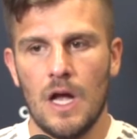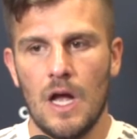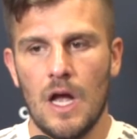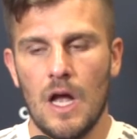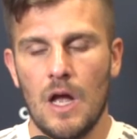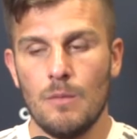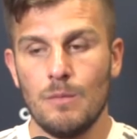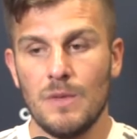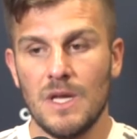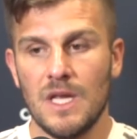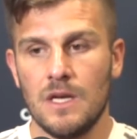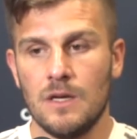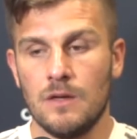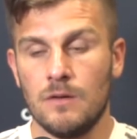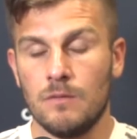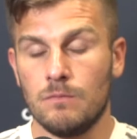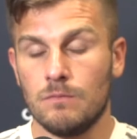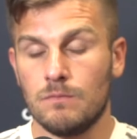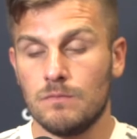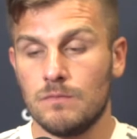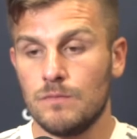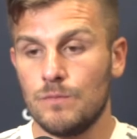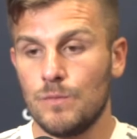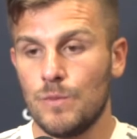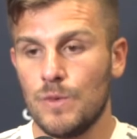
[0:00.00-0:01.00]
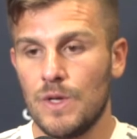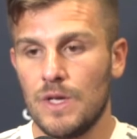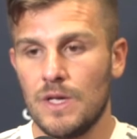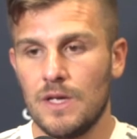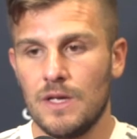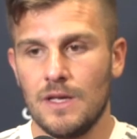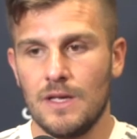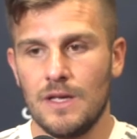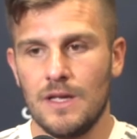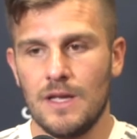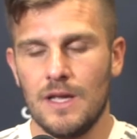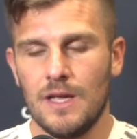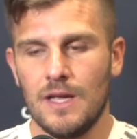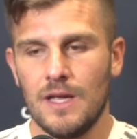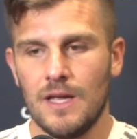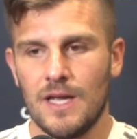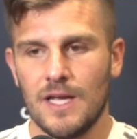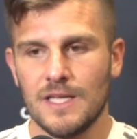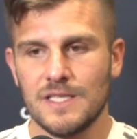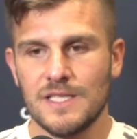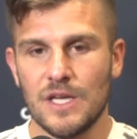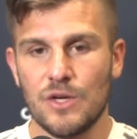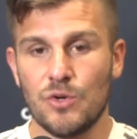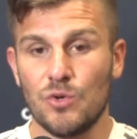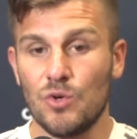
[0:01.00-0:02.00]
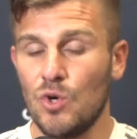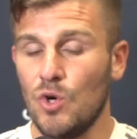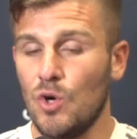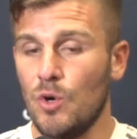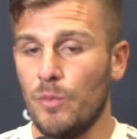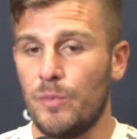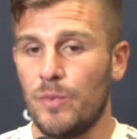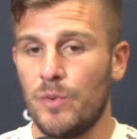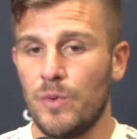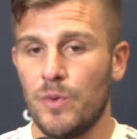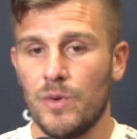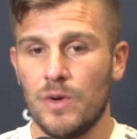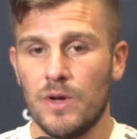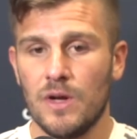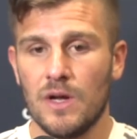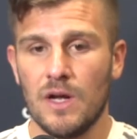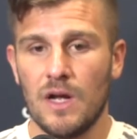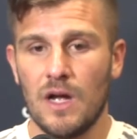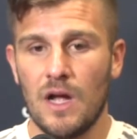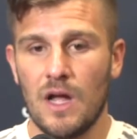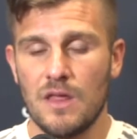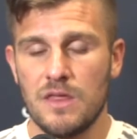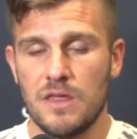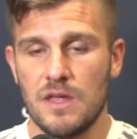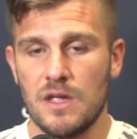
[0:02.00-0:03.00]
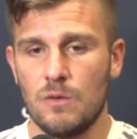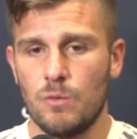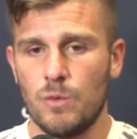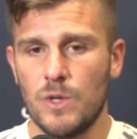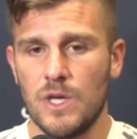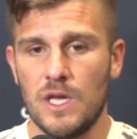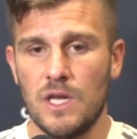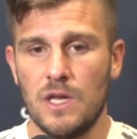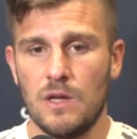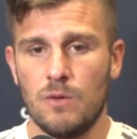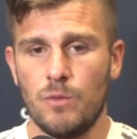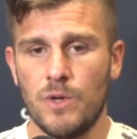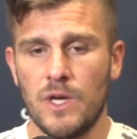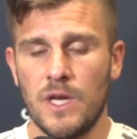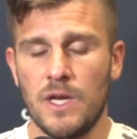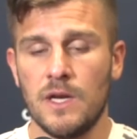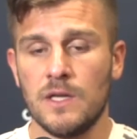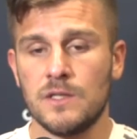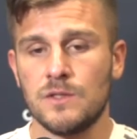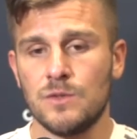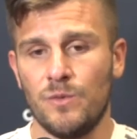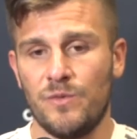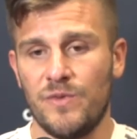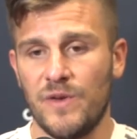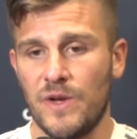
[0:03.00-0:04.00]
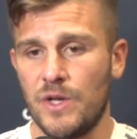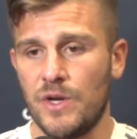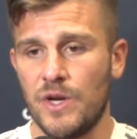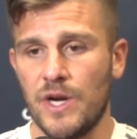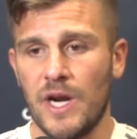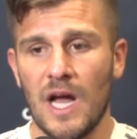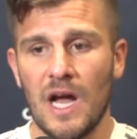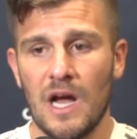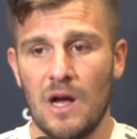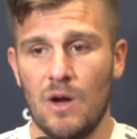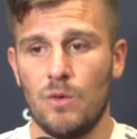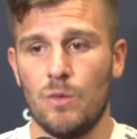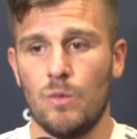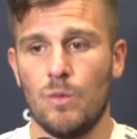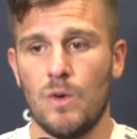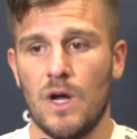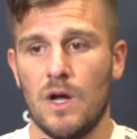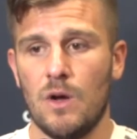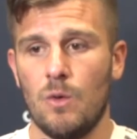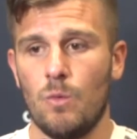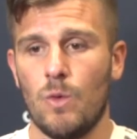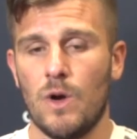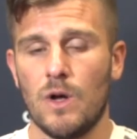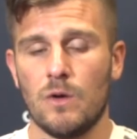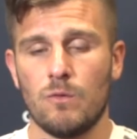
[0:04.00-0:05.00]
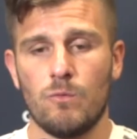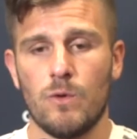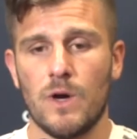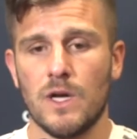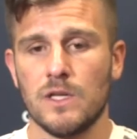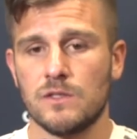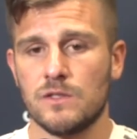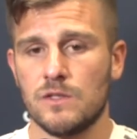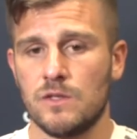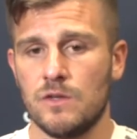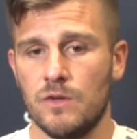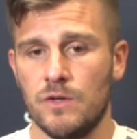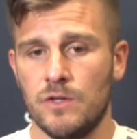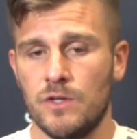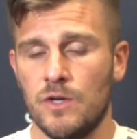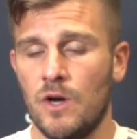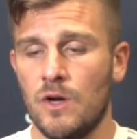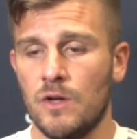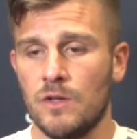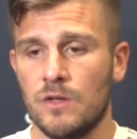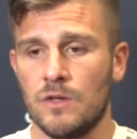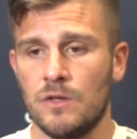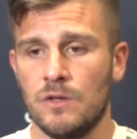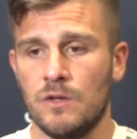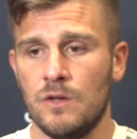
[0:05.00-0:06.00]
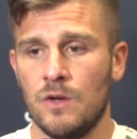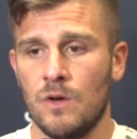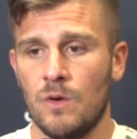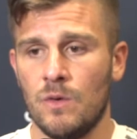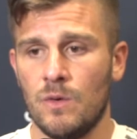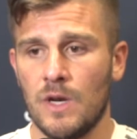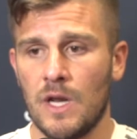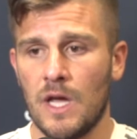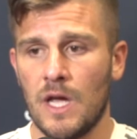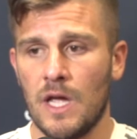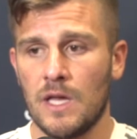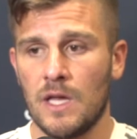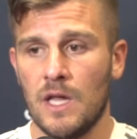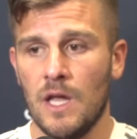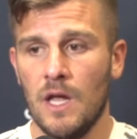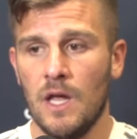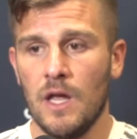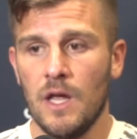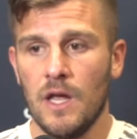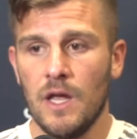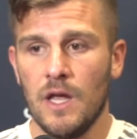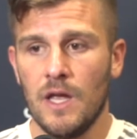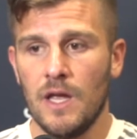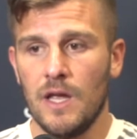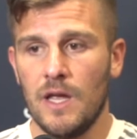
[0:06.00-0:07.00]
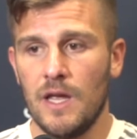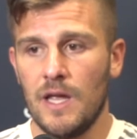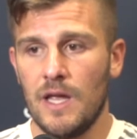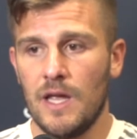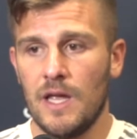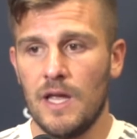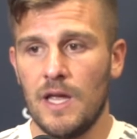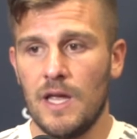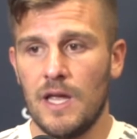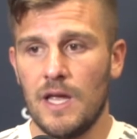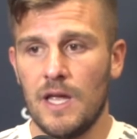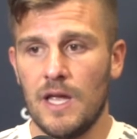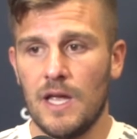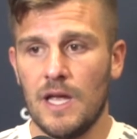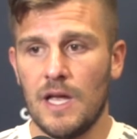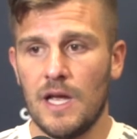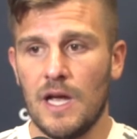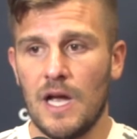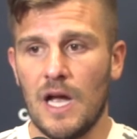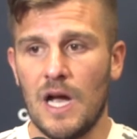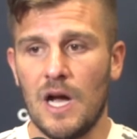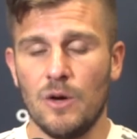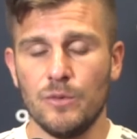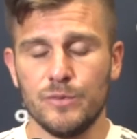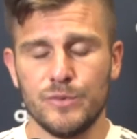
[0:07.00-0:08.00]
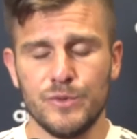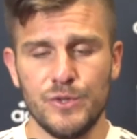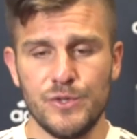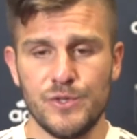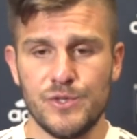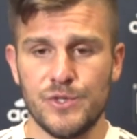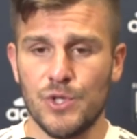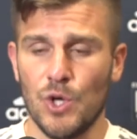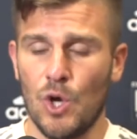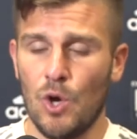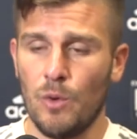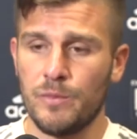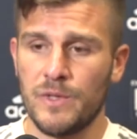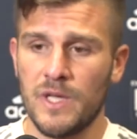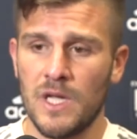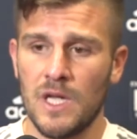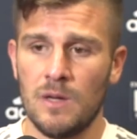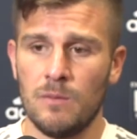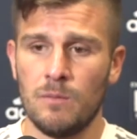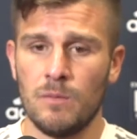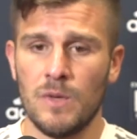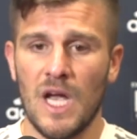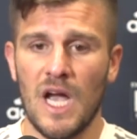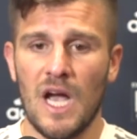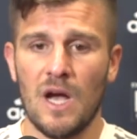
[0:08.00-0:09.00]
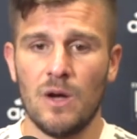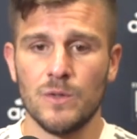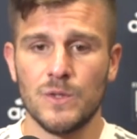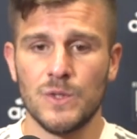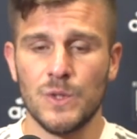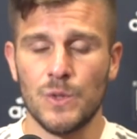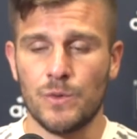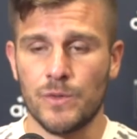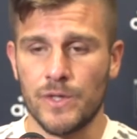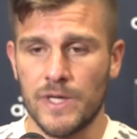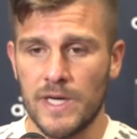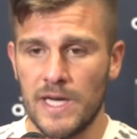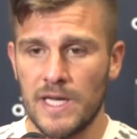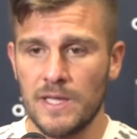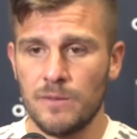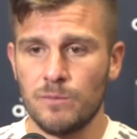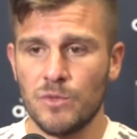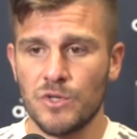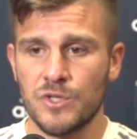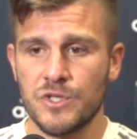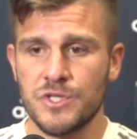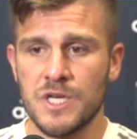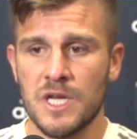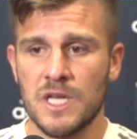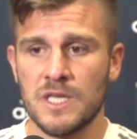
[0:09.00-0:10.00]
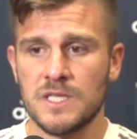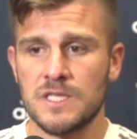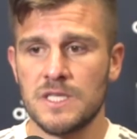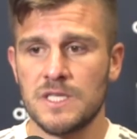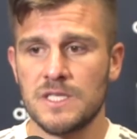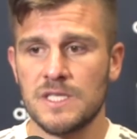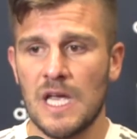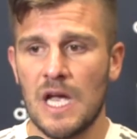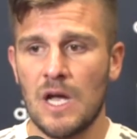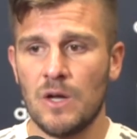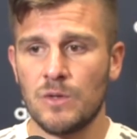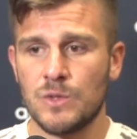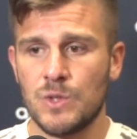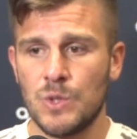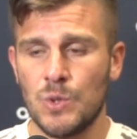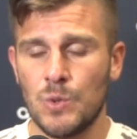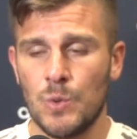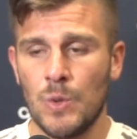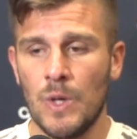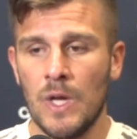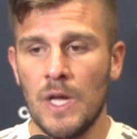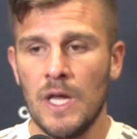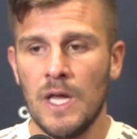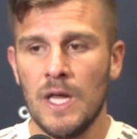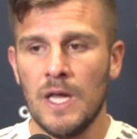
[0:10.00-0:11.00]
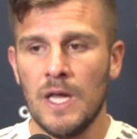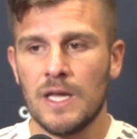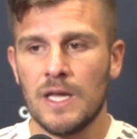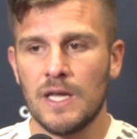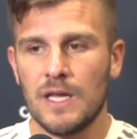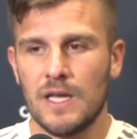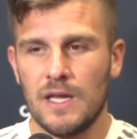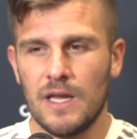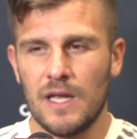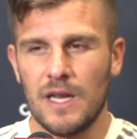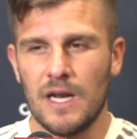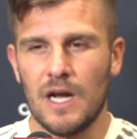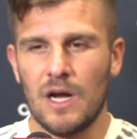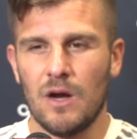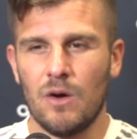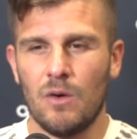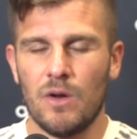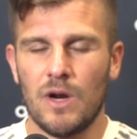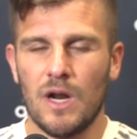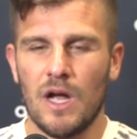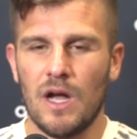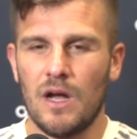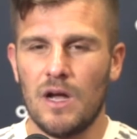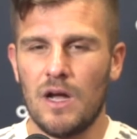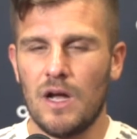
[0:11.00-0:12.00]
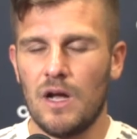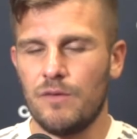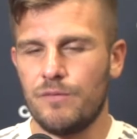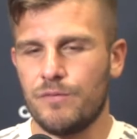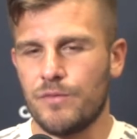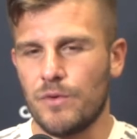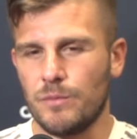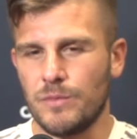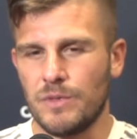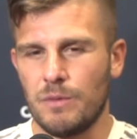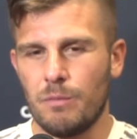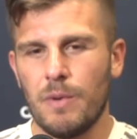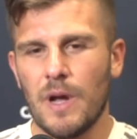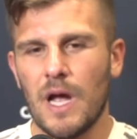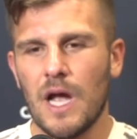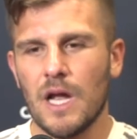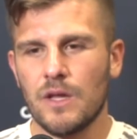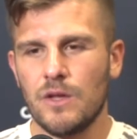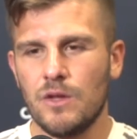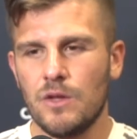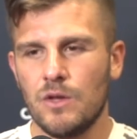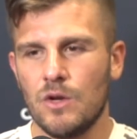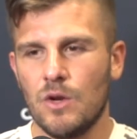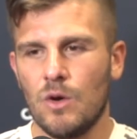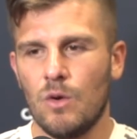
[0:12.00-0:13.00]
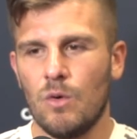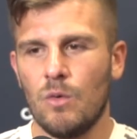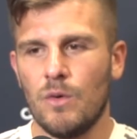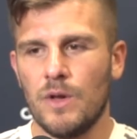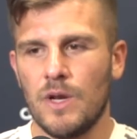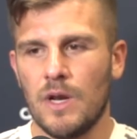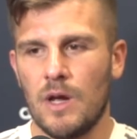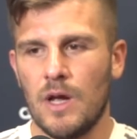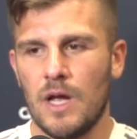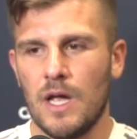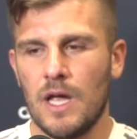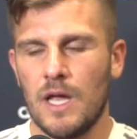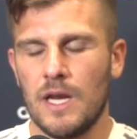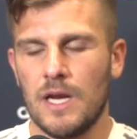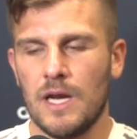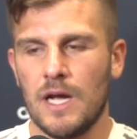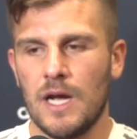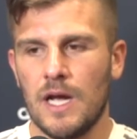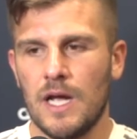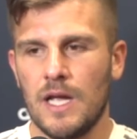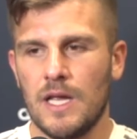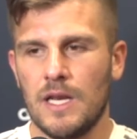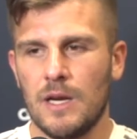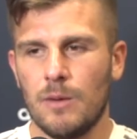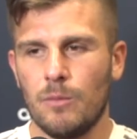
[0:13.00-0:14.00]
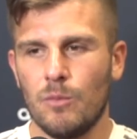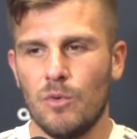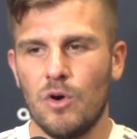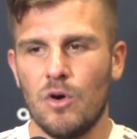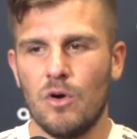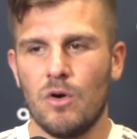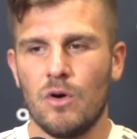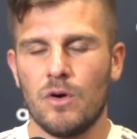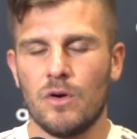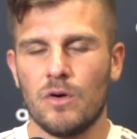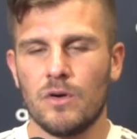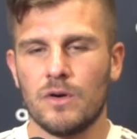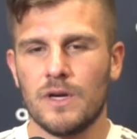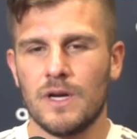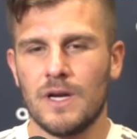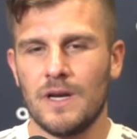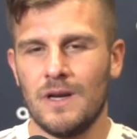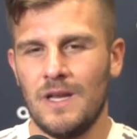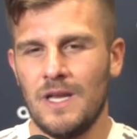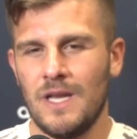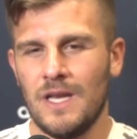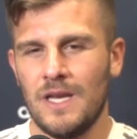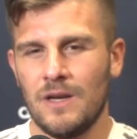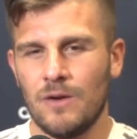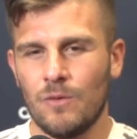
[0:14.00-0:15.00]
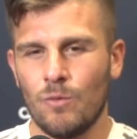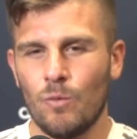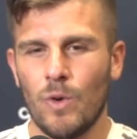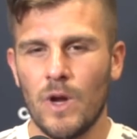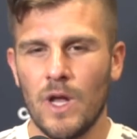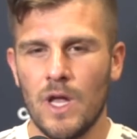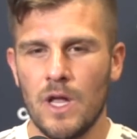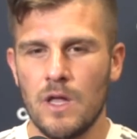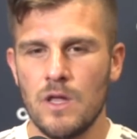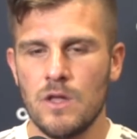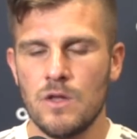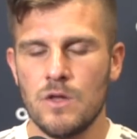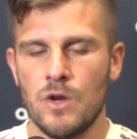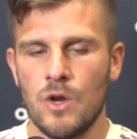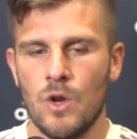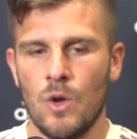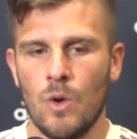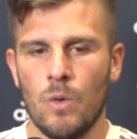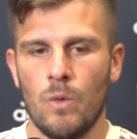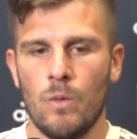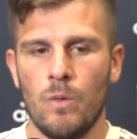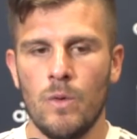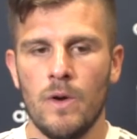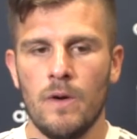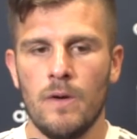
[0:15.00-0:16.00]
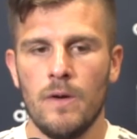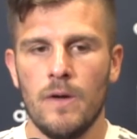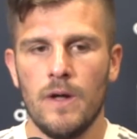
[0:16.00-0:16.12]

I mean, as a group, I think we needed to figure it out, what's going on, you know, like how to stop them, how to create more chances, how to get out from the back, you know, in a more clean way, you know.